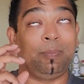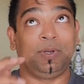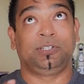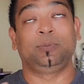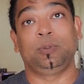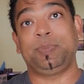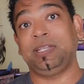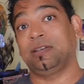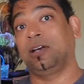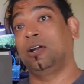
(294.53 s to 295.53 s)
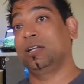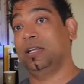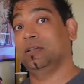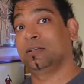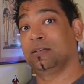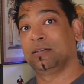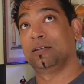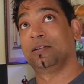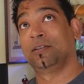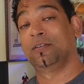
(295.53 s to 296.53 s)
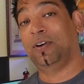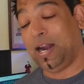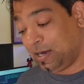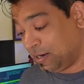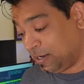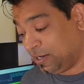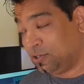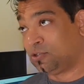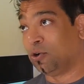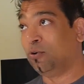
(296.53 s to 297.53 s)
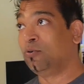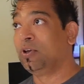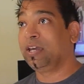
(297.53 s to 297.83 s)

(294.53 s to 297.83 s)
publishable piece of content, right? So